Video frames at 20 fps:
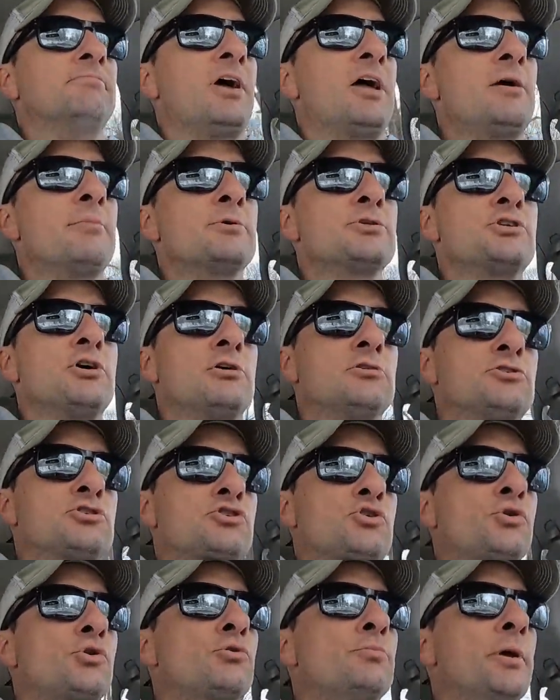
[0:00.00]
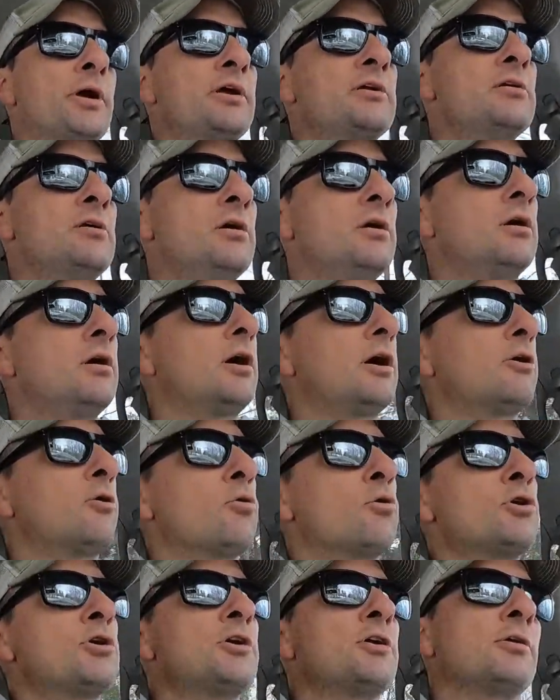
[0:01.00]
Amazon screwed me. I
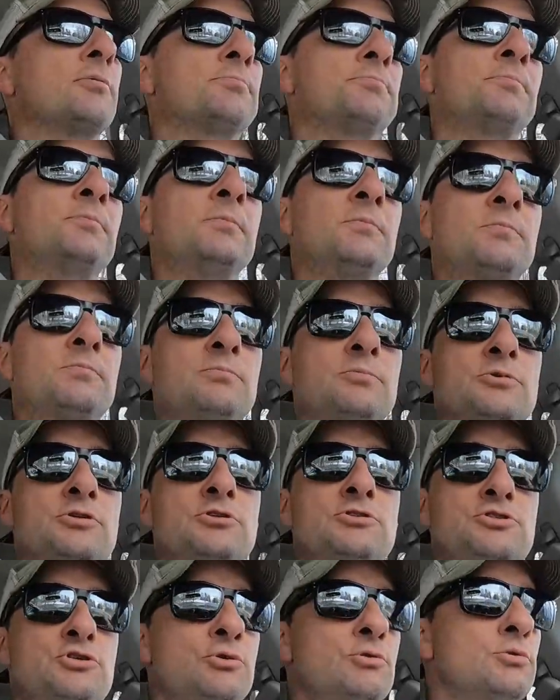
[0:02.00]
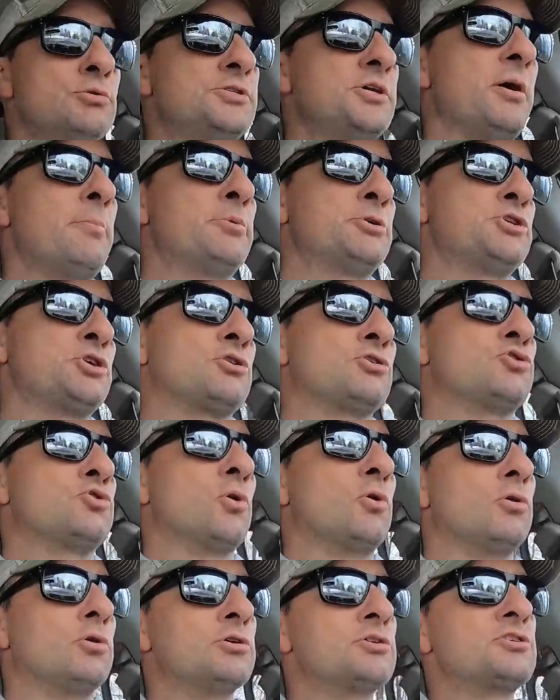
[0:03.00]
ordered 2 new temperature
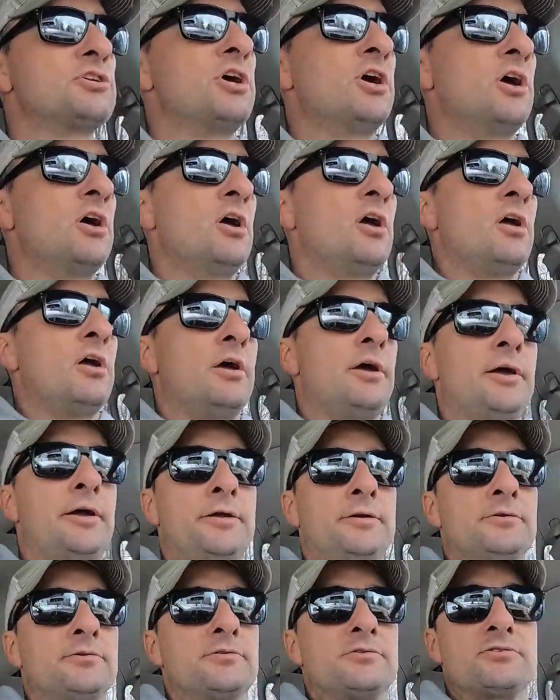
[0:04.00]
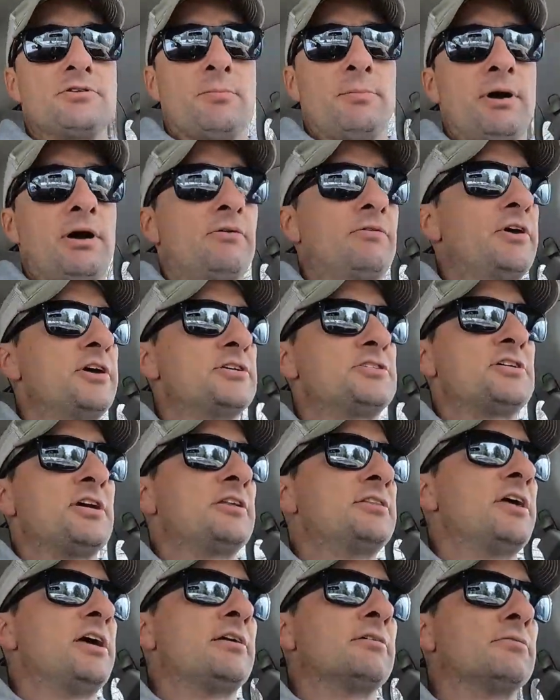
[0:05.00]
controllers, and somehow they
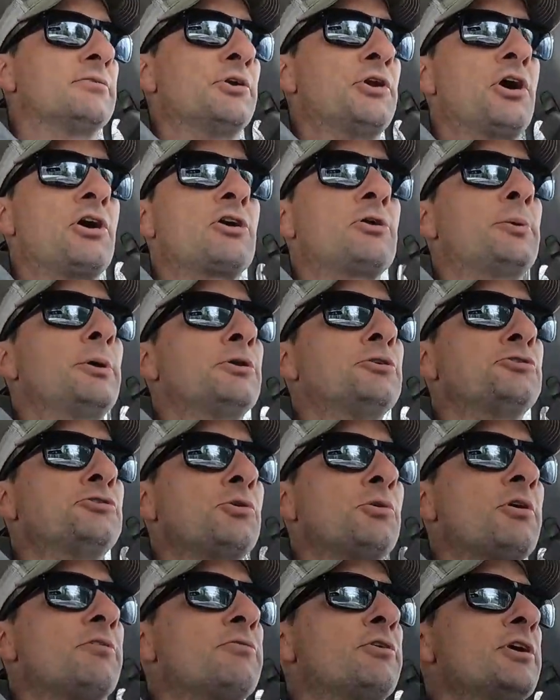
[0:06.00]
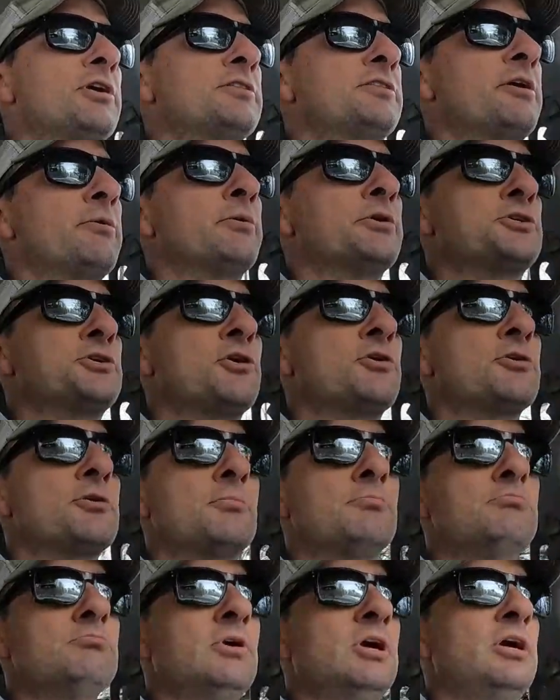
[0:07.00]
said they're not going to be able to deliver it, and they returned
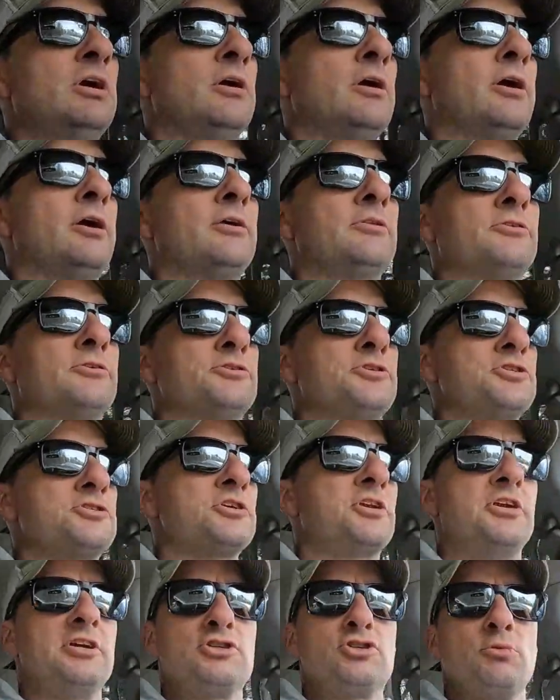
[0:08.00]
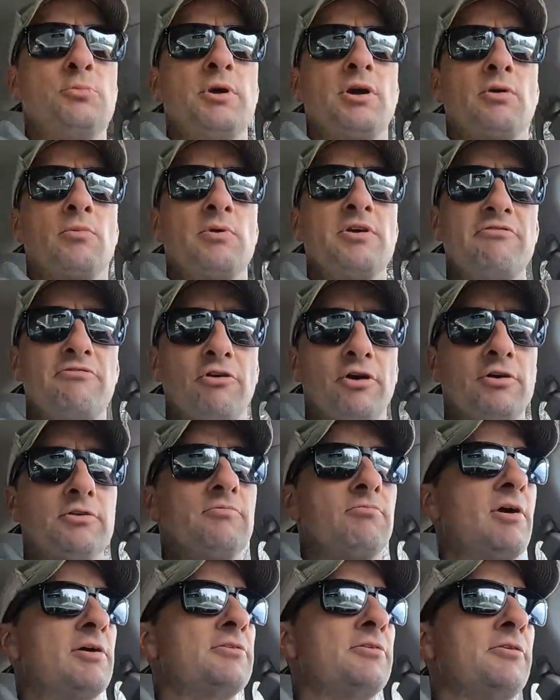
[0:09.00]
them, and they're just going to issue me a
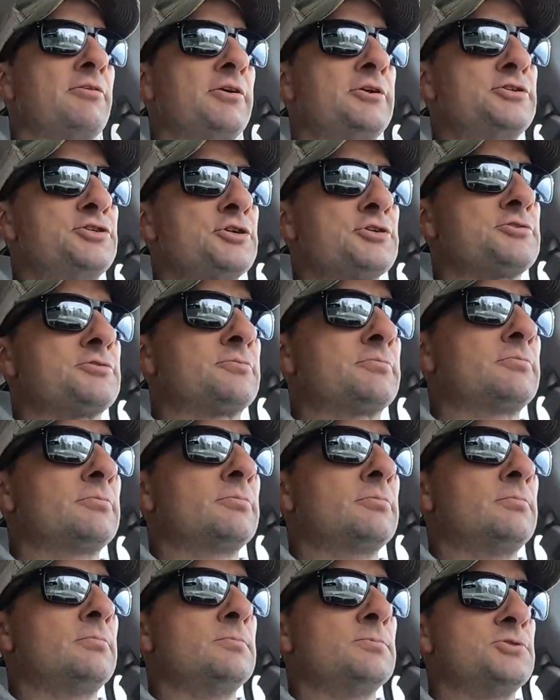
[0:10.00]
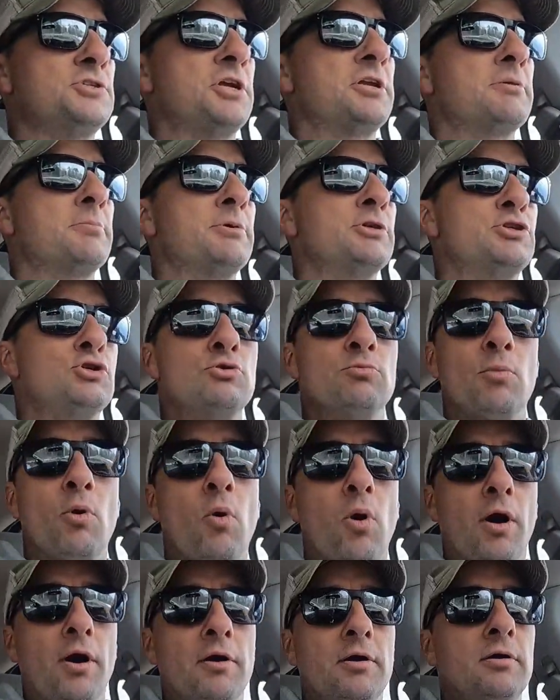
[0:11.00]
refund rather than just sending me 2
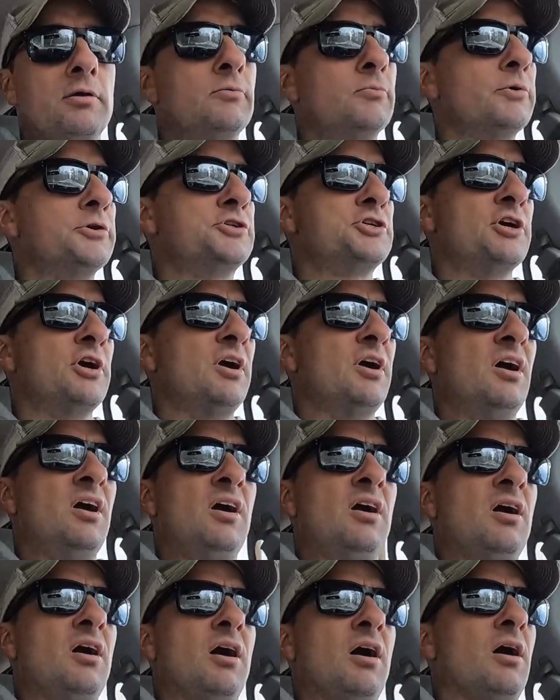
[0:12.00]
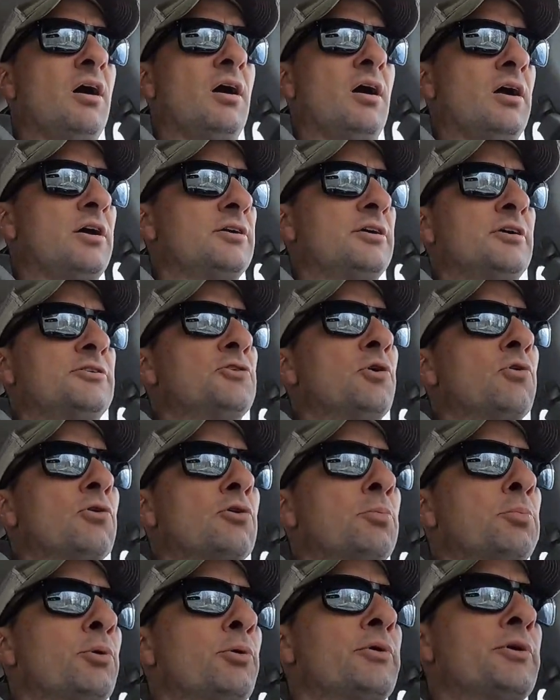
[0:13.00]
more, which I don't
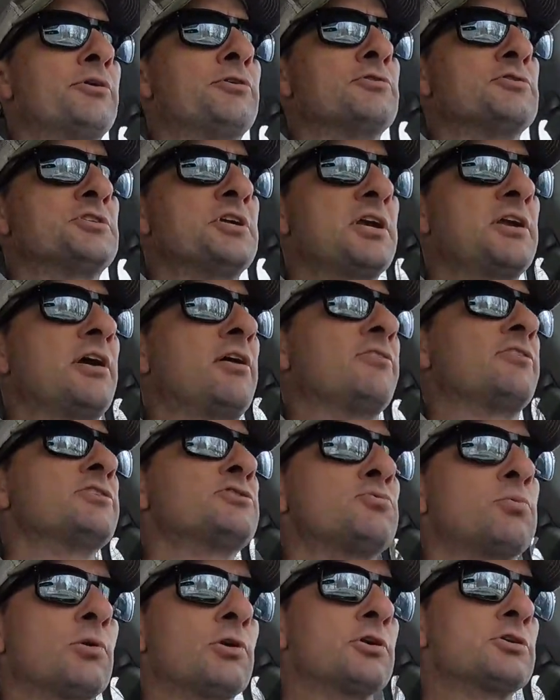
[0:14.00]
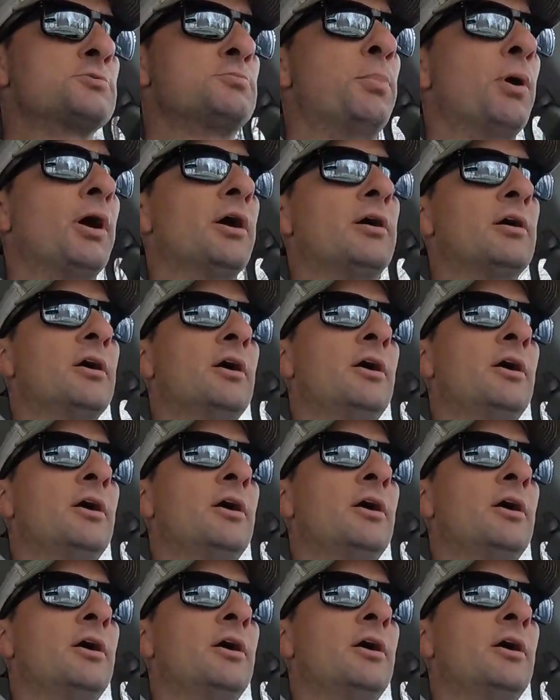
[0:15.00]
completely understand how this works, but